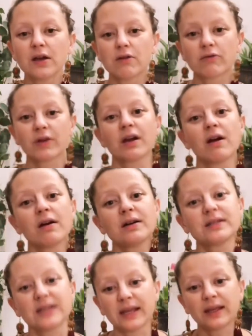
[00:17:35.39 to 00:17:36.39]

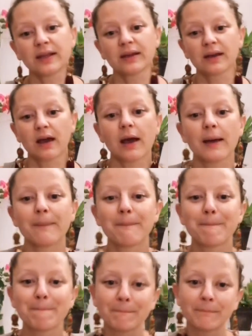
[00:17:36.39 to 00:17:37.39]
regarding
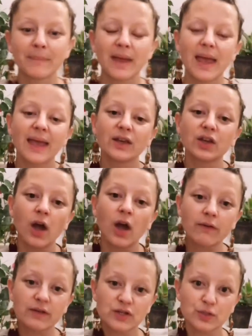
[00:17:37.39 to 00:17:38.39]

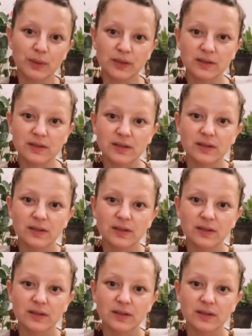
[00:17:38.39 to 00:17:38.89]
encouragement,